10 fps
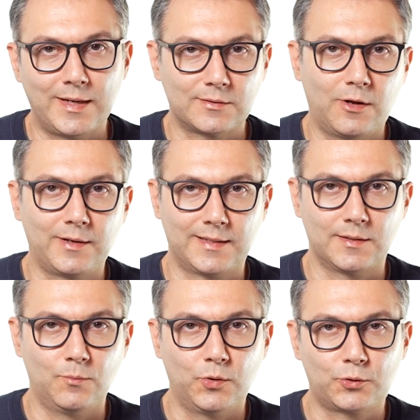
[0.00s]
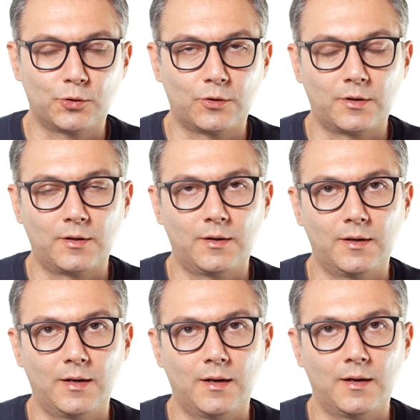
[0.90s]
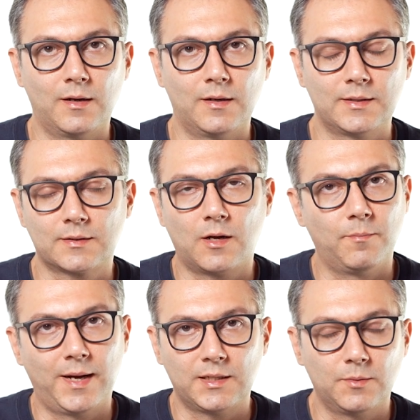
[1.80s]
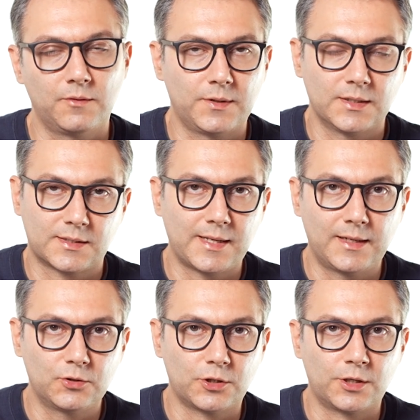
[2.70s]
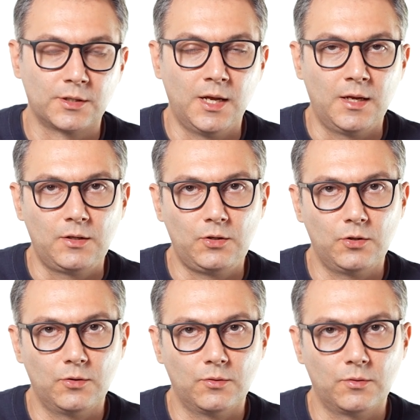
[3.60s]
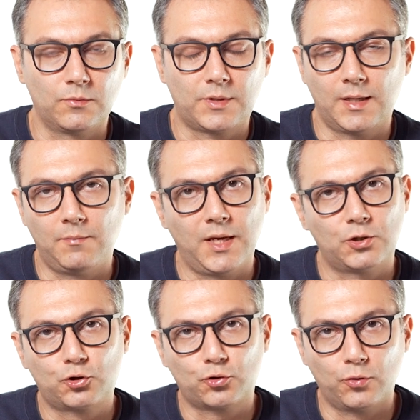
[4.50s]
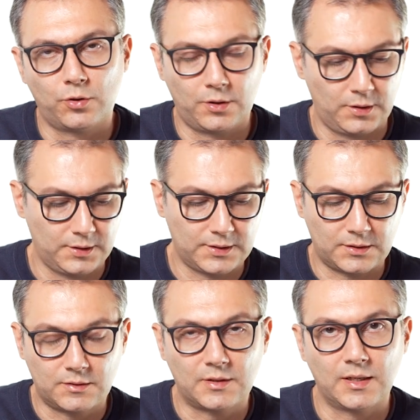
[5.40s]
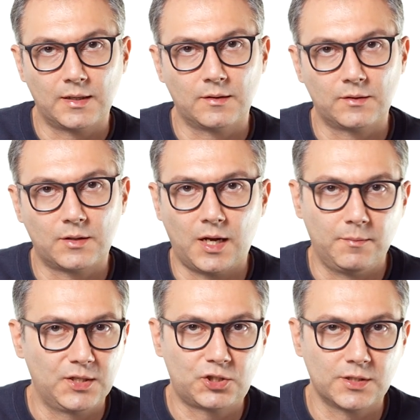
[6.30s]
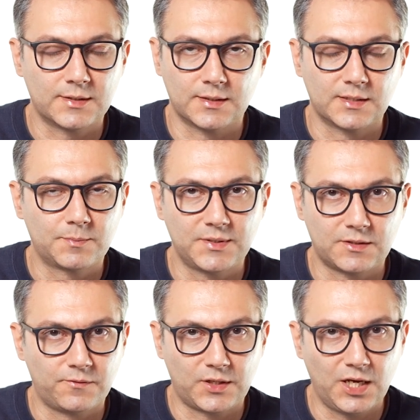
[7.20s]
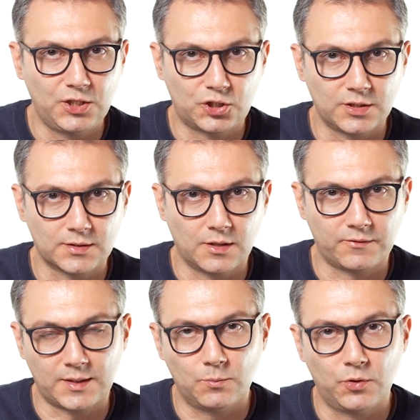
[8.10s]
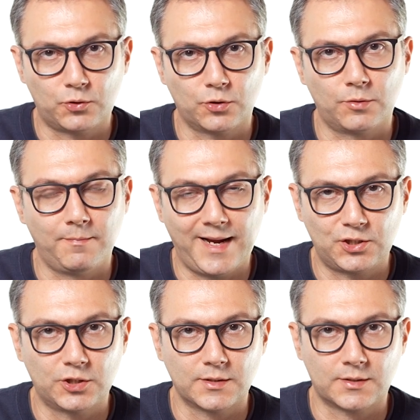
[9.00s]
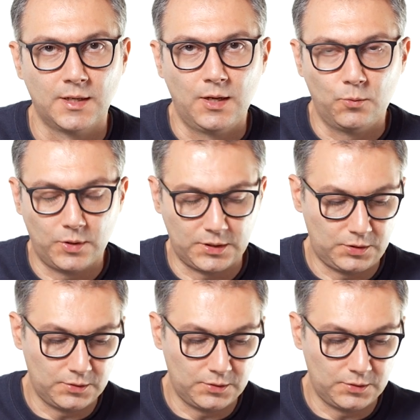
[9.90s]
as long as a motor is compatible with a standard, you can make sure that the dimensions and specifications of that motor matches what you